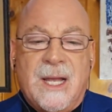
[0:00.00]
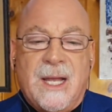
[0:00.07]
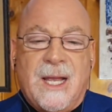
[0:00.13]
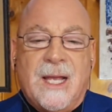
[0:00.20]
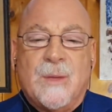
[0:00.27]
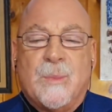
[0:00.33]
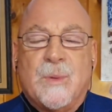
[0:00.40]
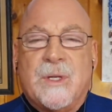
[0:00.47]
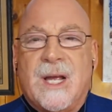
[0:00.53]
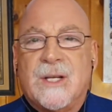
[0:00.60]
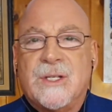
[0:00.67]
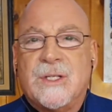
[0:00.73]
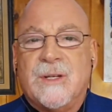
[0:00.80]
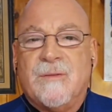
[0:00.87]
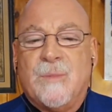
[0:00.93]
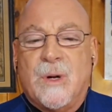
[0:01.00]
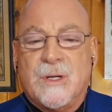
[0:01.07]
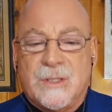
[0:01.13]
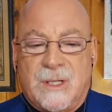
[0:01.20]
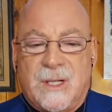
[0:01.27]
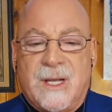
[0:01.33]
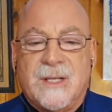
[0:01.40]
and the protection of
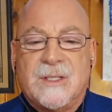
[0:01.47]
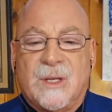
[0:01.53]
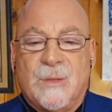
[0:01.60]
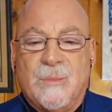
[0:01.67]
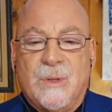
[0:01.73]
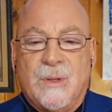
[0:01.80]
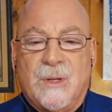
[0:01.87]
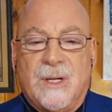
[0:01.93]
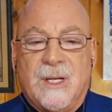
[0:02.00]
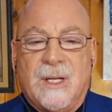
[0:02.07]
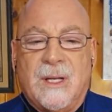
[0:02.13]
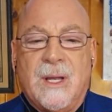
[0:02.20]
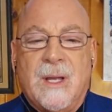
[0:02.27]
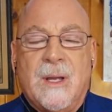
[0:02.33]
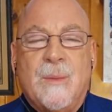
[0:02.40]
marginalized community.